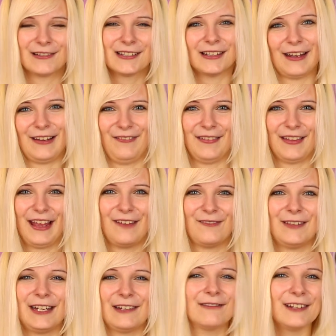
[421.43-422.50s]
times,
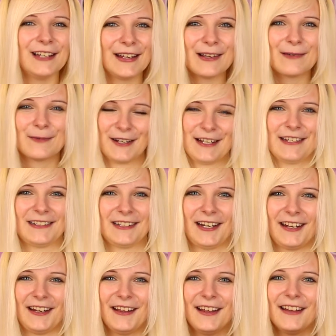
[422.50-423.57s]
and we really
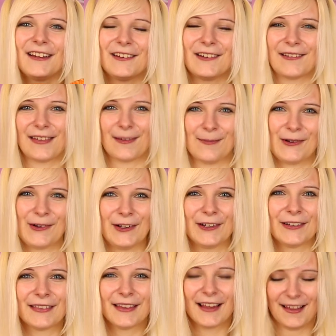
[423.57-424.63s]
appreciate your support.
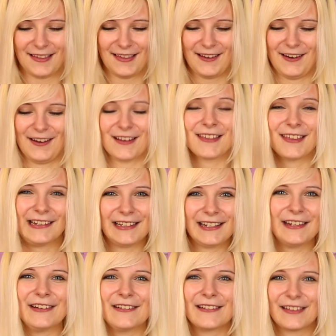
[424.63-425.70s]
So
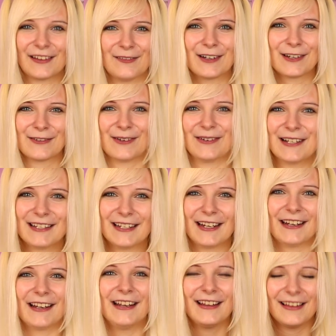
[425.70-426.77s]
thank you so much for
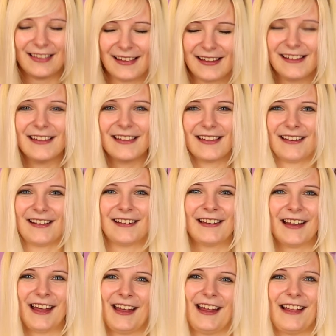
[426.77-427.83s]
watching, see you
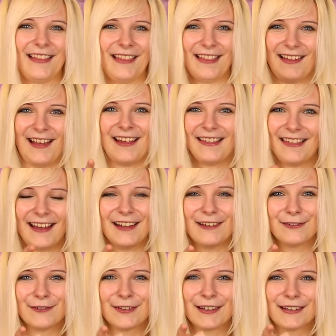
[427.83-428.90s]
soon, and stay
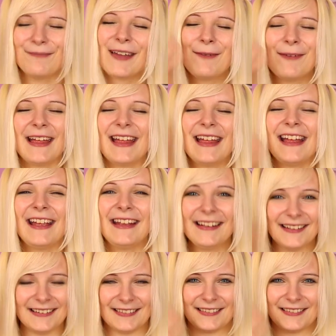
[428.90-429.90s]
safe. Bye bye!